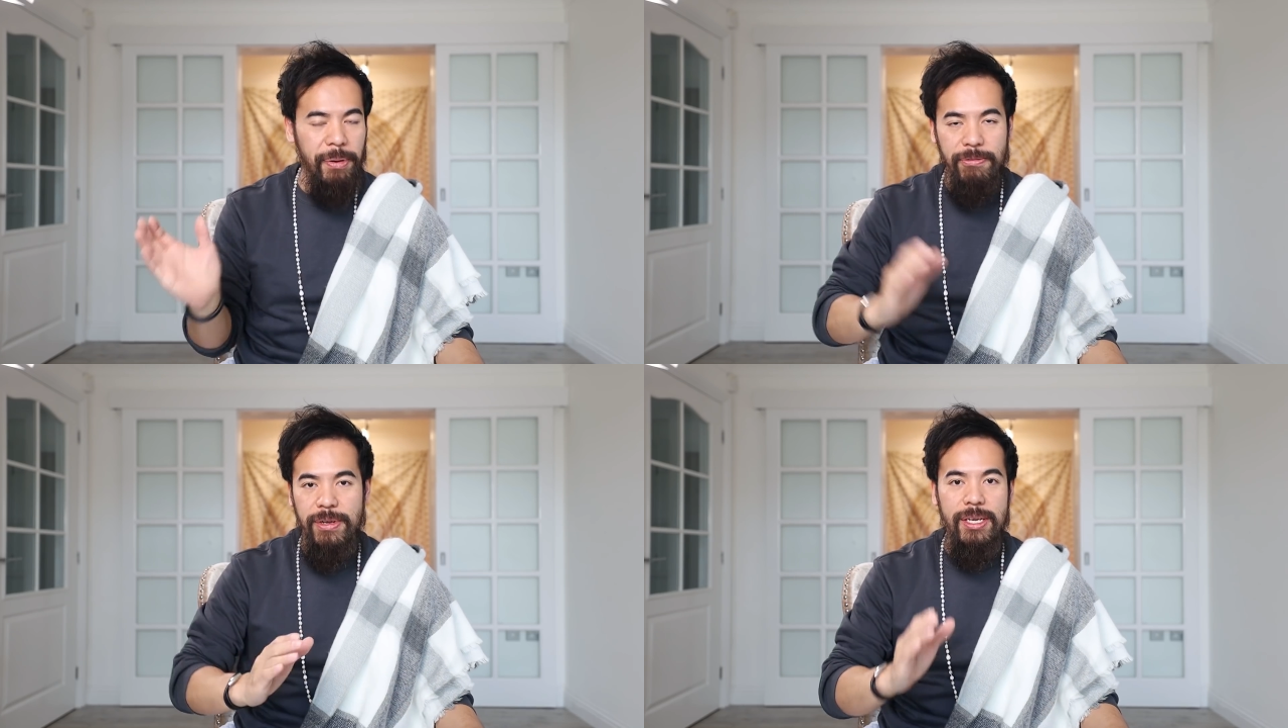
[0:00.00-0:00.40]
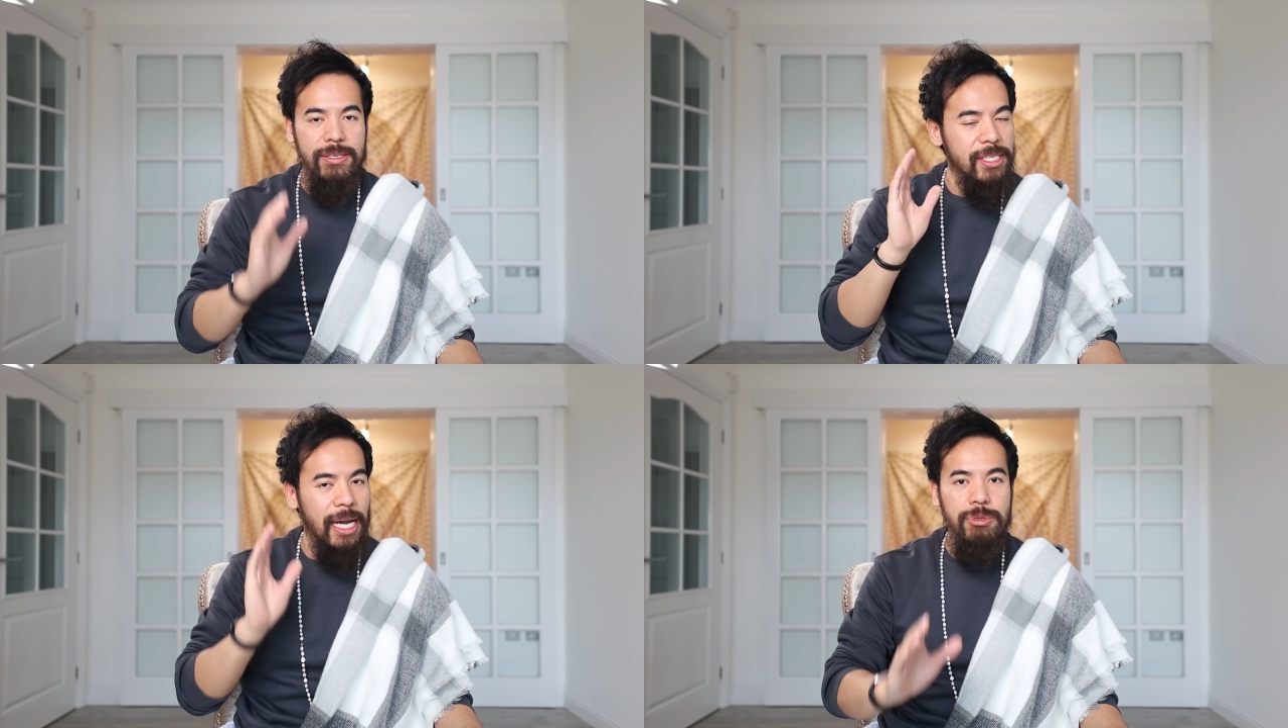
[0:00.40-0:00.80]
Pivot.
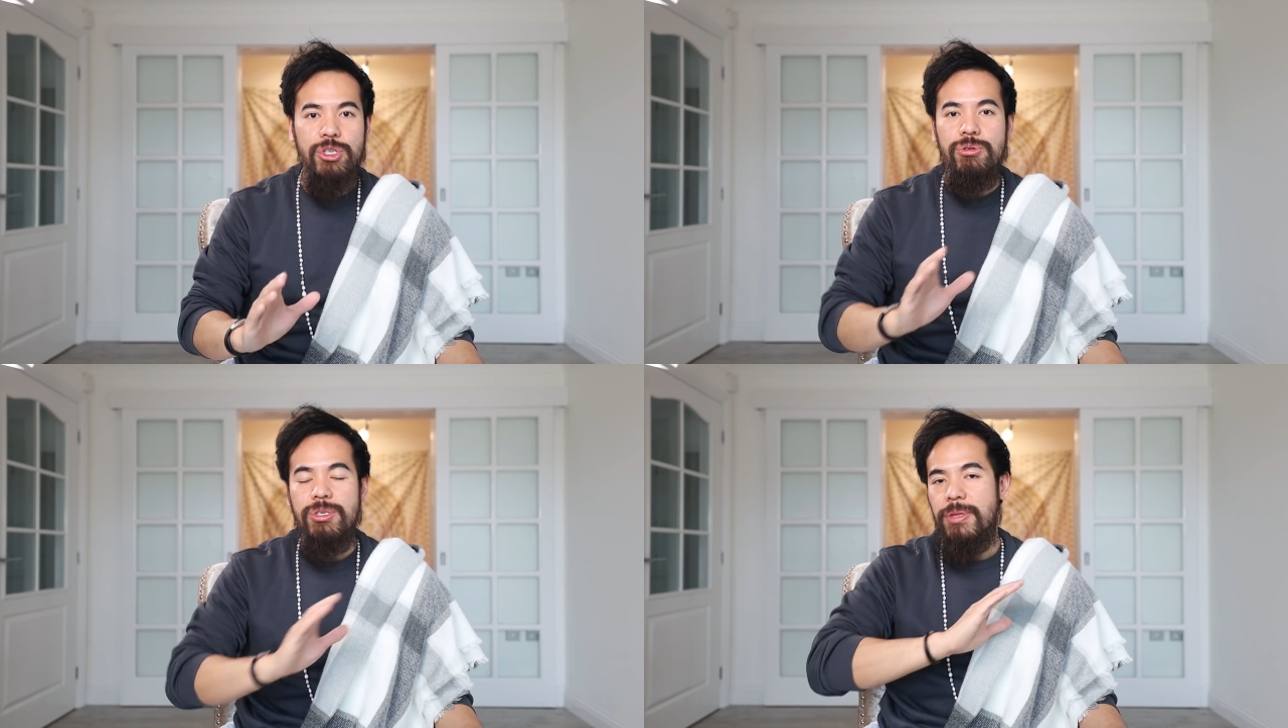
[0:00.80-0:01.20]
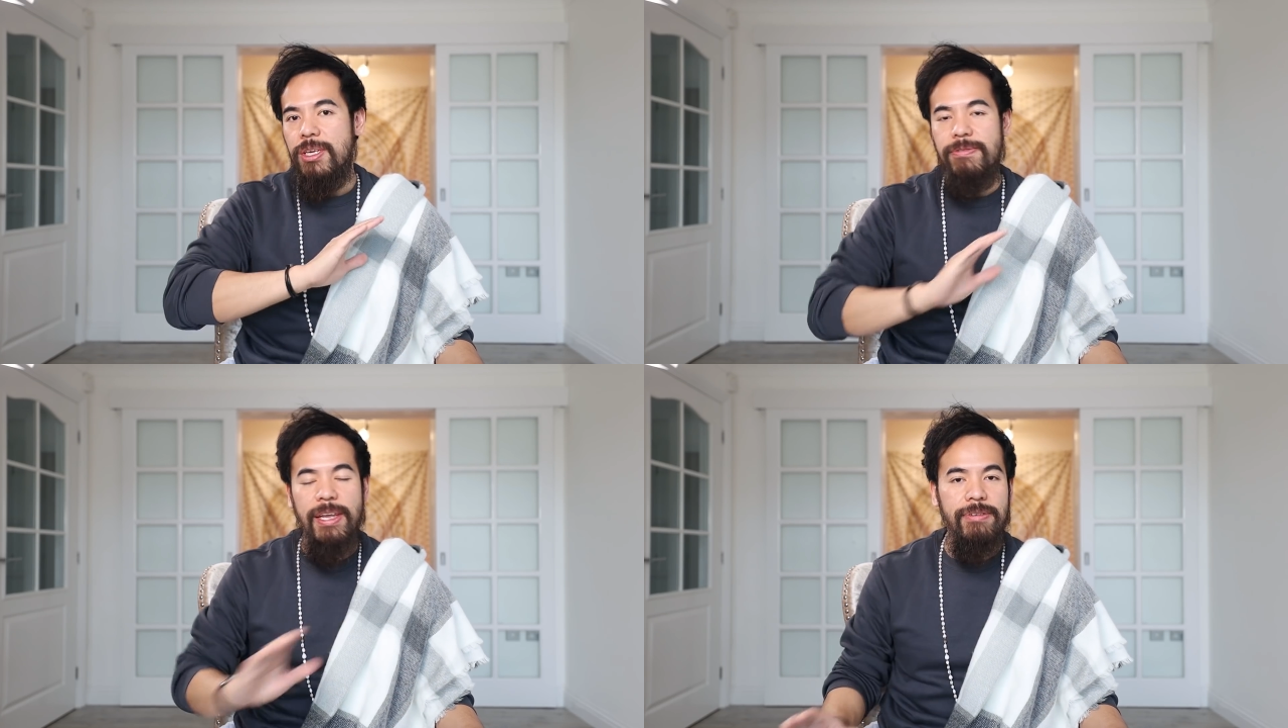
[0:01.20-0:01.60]
It's time to do something
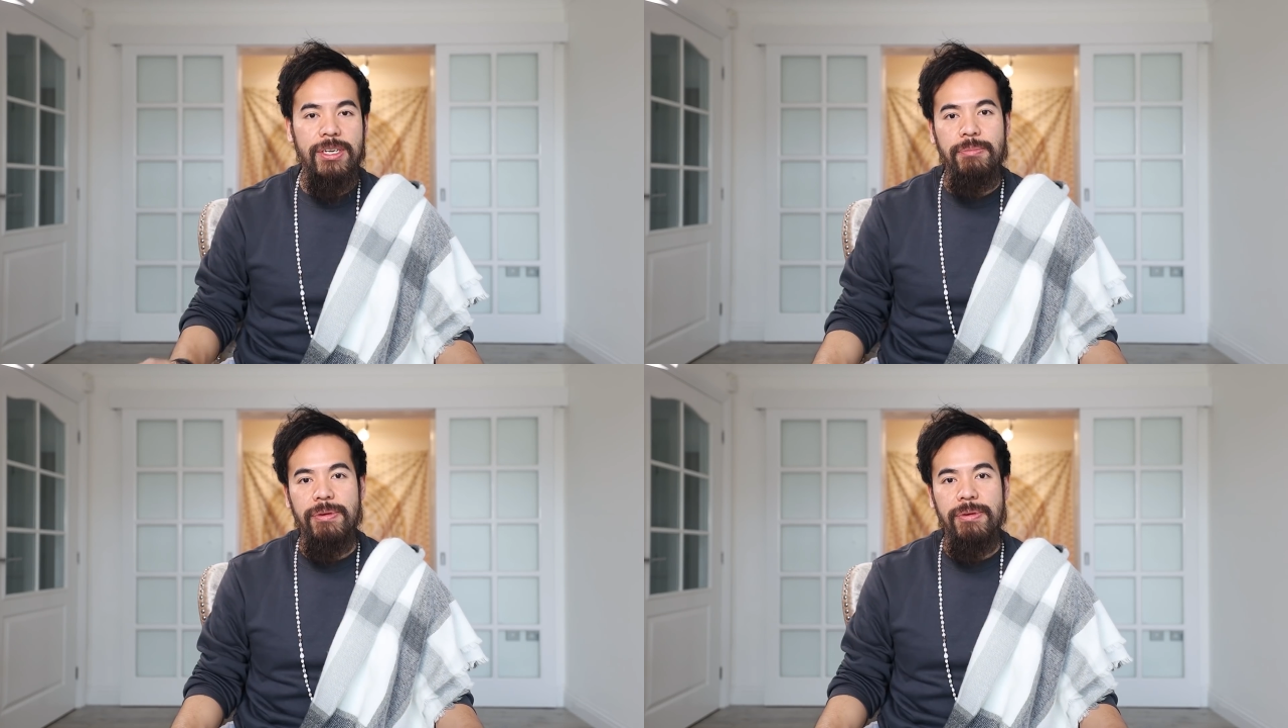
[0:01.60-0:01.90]
you've never done